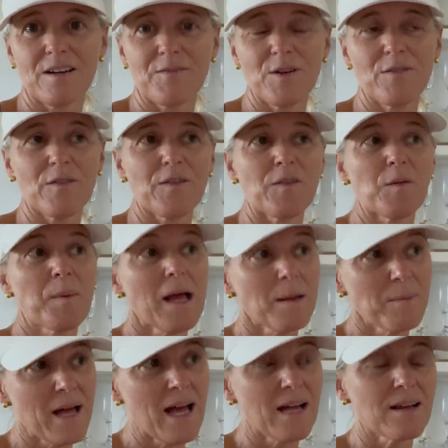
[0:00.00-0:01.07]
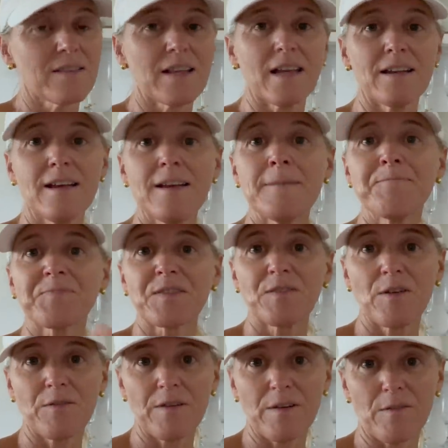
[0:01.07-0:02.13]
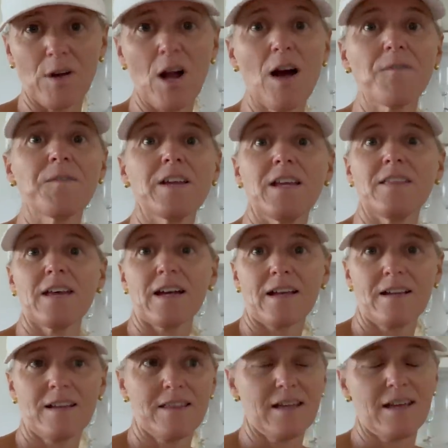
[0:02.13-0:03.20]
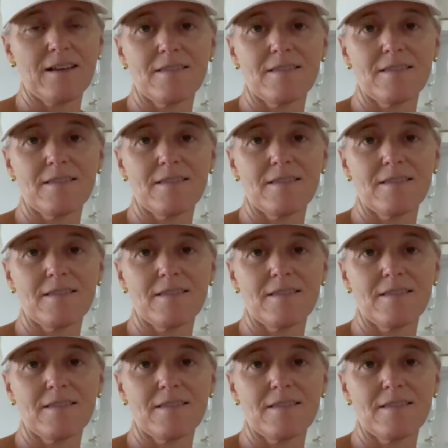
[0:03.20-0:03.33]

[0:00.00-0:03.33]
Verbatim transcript: If you have a favorite backpack, and then if you have a favorite coffee, that kind of thing.